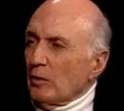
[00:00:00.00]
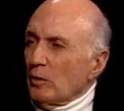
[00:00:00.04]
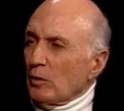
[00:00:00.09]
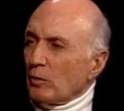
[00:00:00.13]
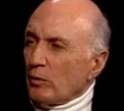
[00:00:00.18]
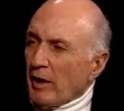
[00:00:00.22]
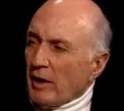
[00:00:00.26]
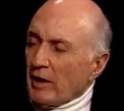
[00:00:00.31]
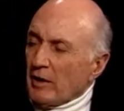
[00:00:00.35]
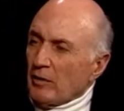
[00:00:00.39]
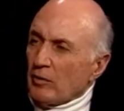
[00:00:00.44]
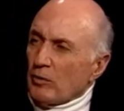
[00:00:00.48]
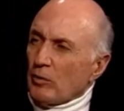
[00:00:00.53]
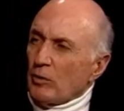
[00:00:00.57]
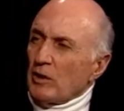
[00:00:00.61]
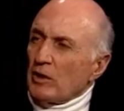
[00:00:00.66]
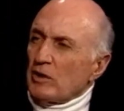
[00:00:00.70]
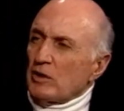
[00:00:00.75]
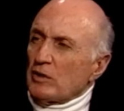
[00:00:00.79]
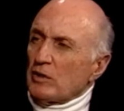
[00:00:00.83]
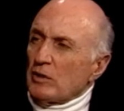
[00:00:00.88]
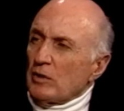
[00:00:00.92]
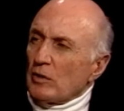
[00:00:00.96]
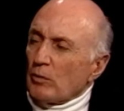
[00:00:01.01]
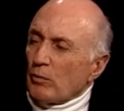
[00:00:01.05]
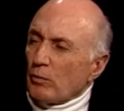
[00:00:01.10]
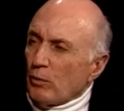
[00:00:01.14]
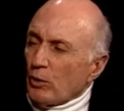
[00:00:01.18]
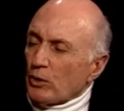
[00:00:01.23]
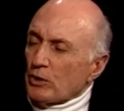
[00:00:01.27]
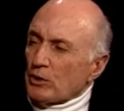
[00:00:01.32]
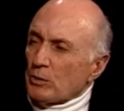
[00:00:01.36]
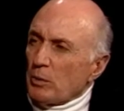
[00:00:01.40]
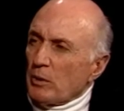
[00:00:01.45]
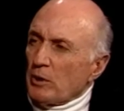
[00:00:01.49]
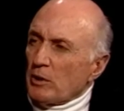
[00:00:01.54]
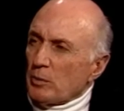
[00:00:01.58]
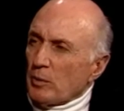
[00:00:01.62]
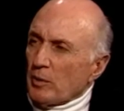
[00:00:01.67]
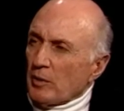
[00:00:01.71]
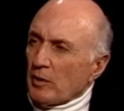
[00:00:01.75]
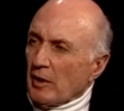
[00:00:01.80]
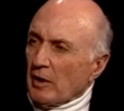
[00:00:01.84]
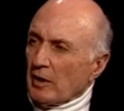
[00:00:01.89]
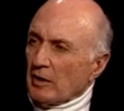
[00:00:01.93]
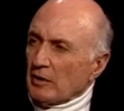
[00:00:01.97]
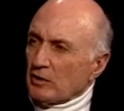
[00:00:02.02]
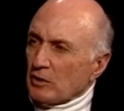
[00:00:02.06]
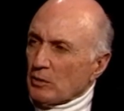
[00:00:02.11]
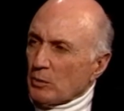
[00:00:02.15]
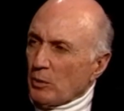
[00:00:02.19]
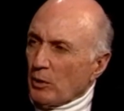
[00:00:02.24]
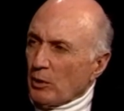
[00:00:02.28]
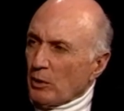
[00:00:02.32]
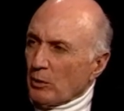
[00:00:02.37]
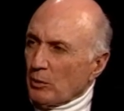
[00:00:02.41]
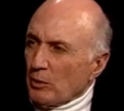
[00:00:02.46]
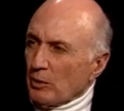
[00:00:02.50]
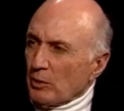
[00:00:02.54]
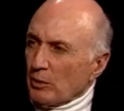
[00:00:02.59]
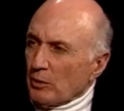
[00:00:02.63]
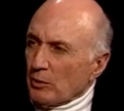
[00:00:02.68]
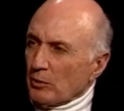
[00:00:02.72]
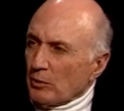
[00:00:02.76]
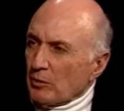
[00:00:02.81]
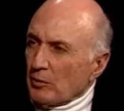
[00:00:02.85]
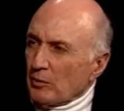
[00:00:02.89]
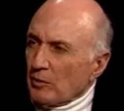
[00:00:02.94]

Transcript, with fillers: You've had three, four speech pathologists work with you.